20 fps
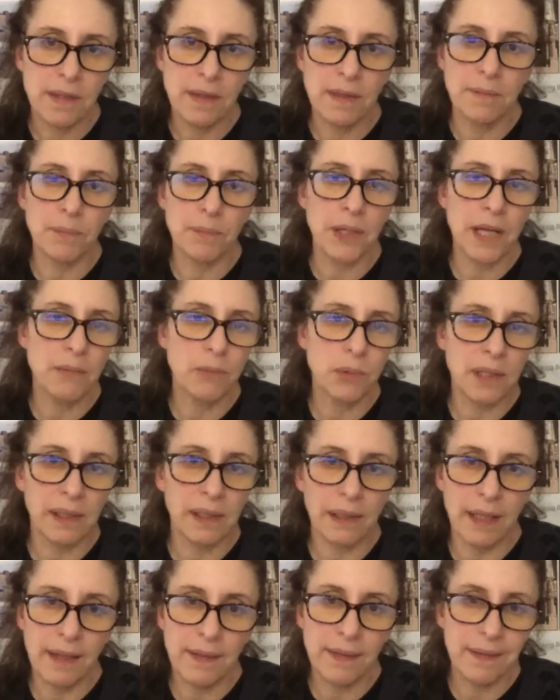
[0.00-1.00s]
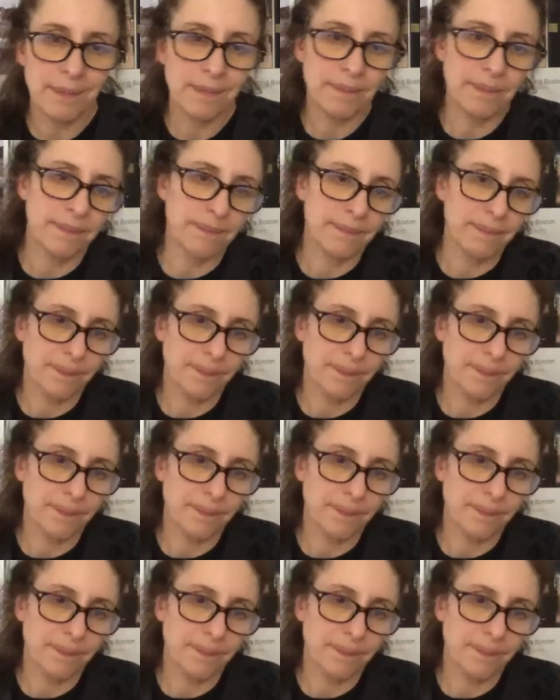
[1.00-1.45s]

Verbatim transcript: The brain wouldn't let them